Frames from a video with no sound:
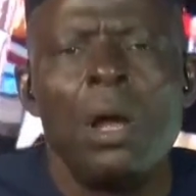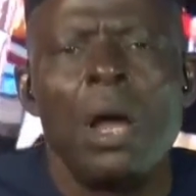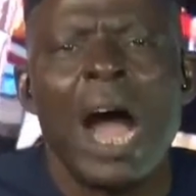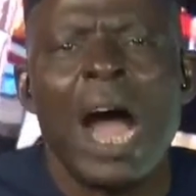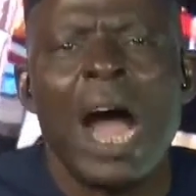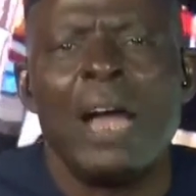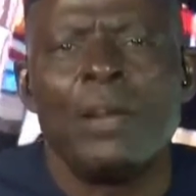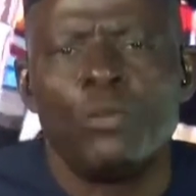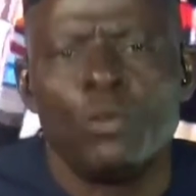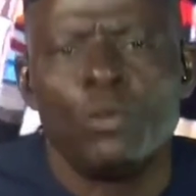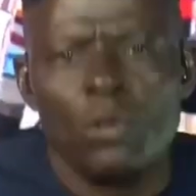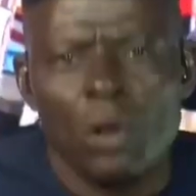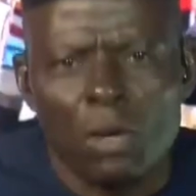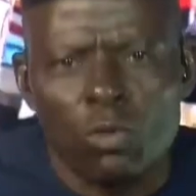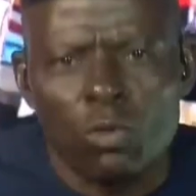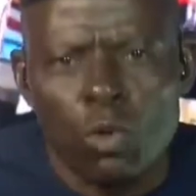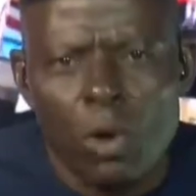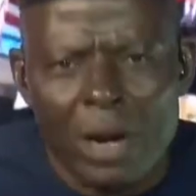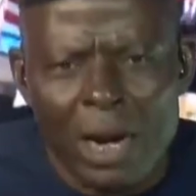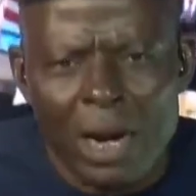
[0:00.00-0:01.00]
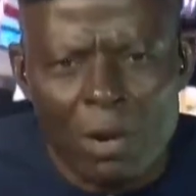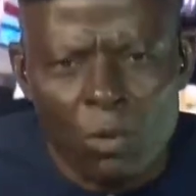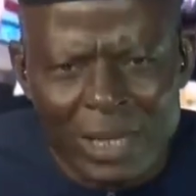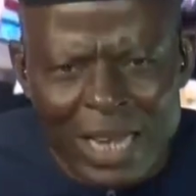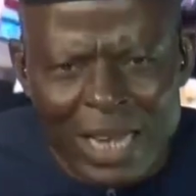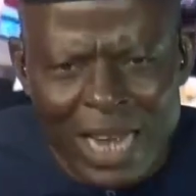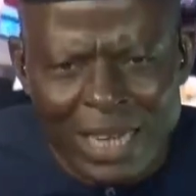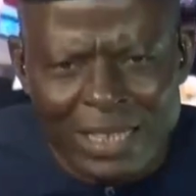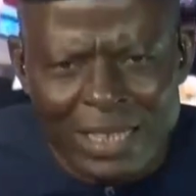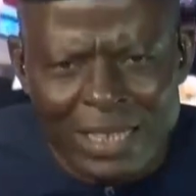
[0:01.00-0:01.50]
I do not quarrel with
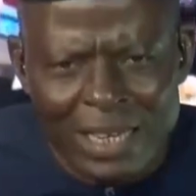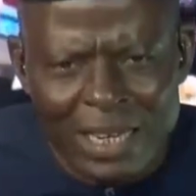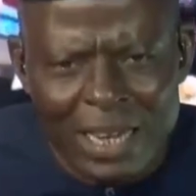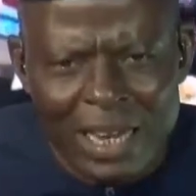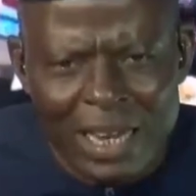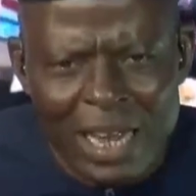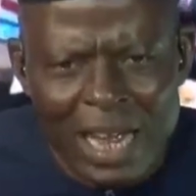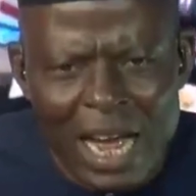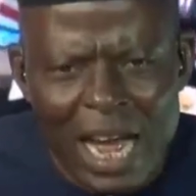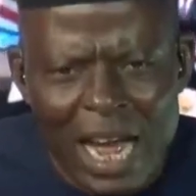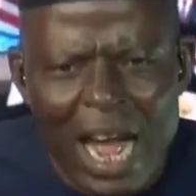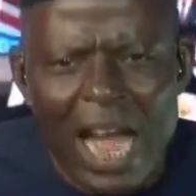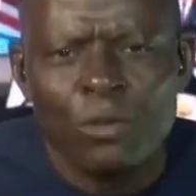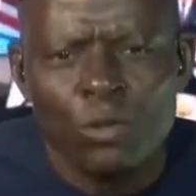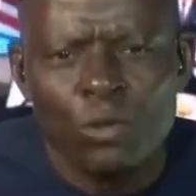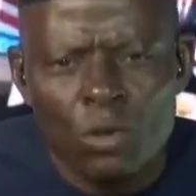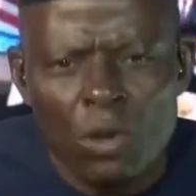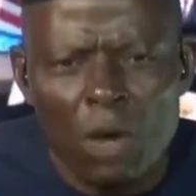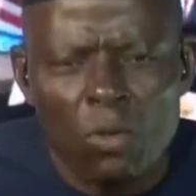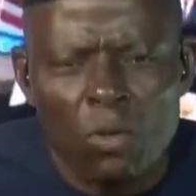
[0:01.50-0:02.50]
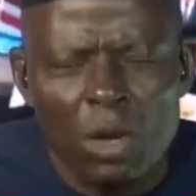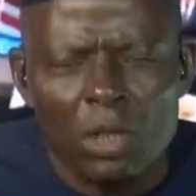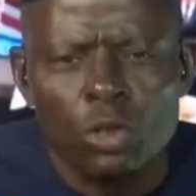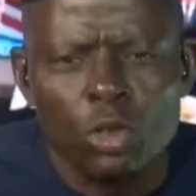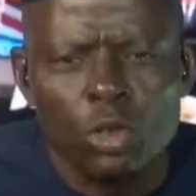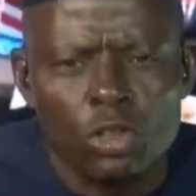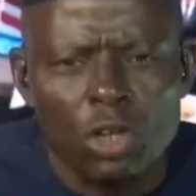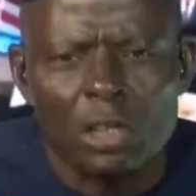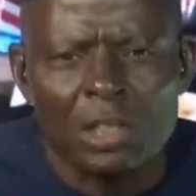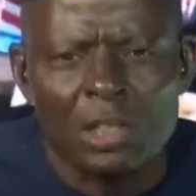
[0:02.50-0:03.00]
that. I do not want
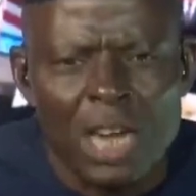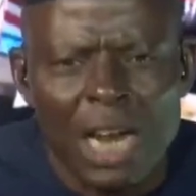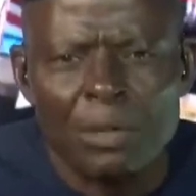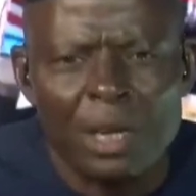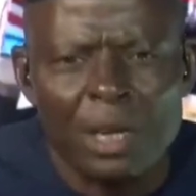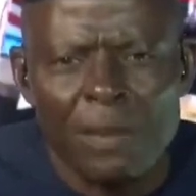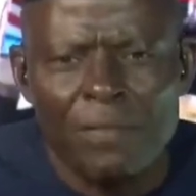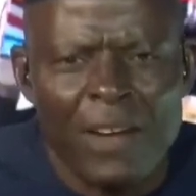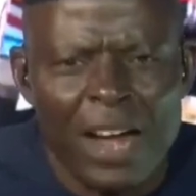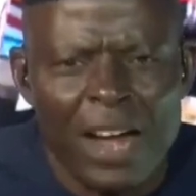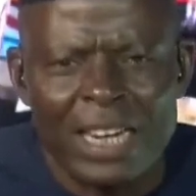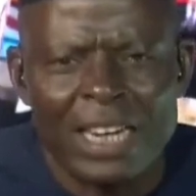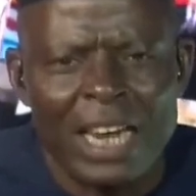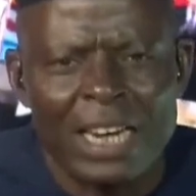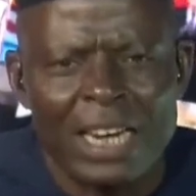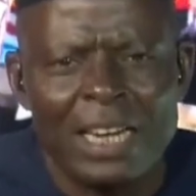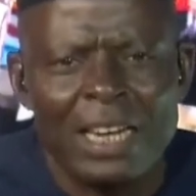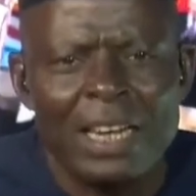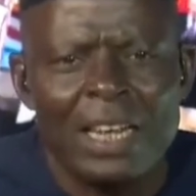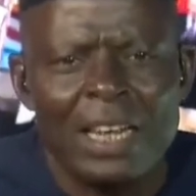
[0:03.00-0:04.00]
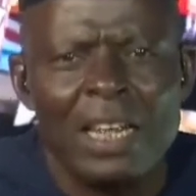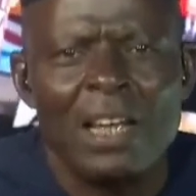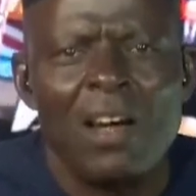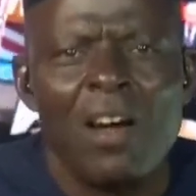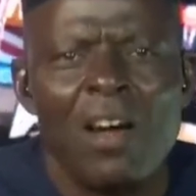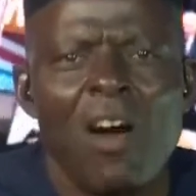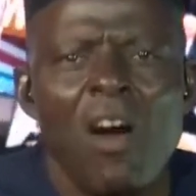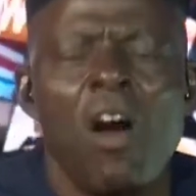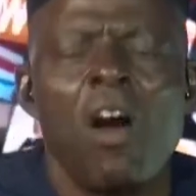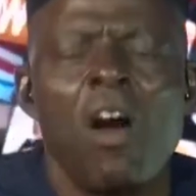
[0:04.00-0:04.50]
to subscribe to the fact that
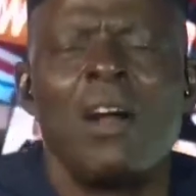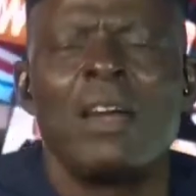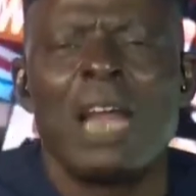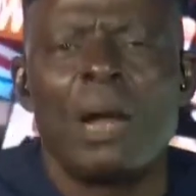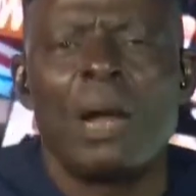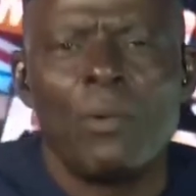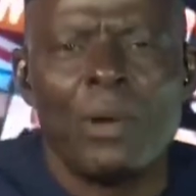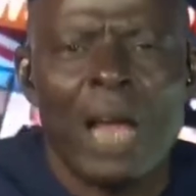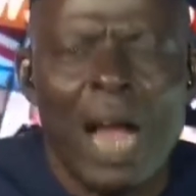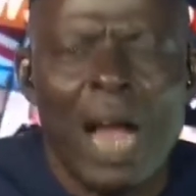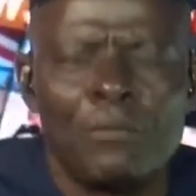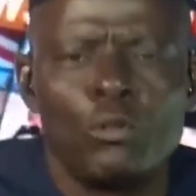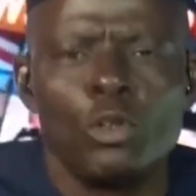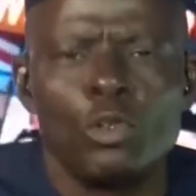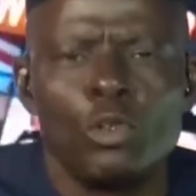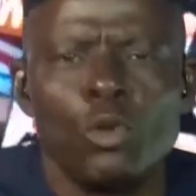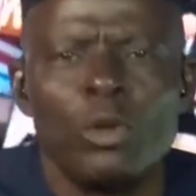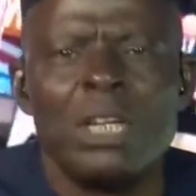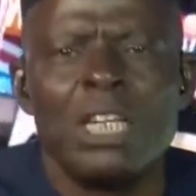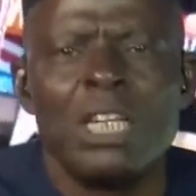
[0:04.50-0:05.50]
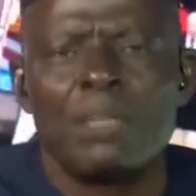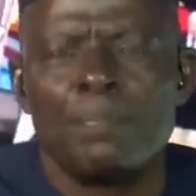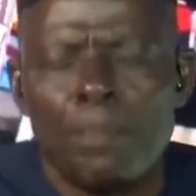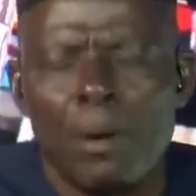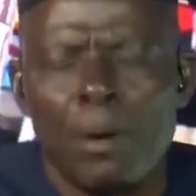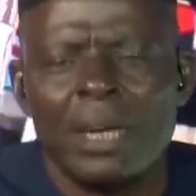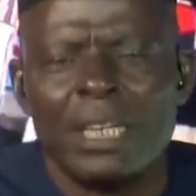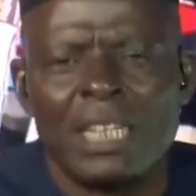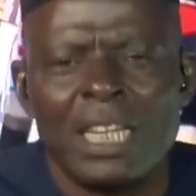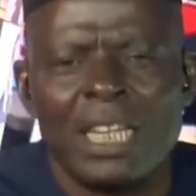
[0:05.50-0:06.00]
all that we have to do is
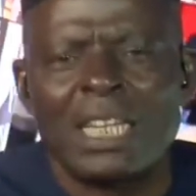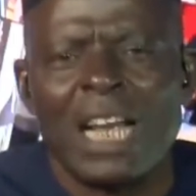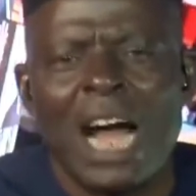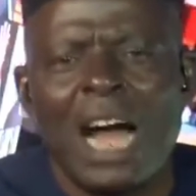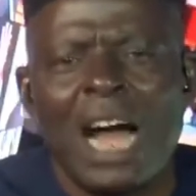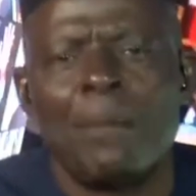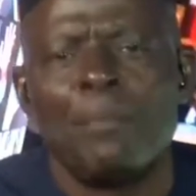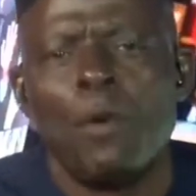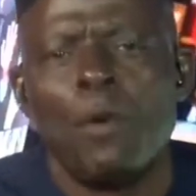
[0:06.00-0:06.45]
politics and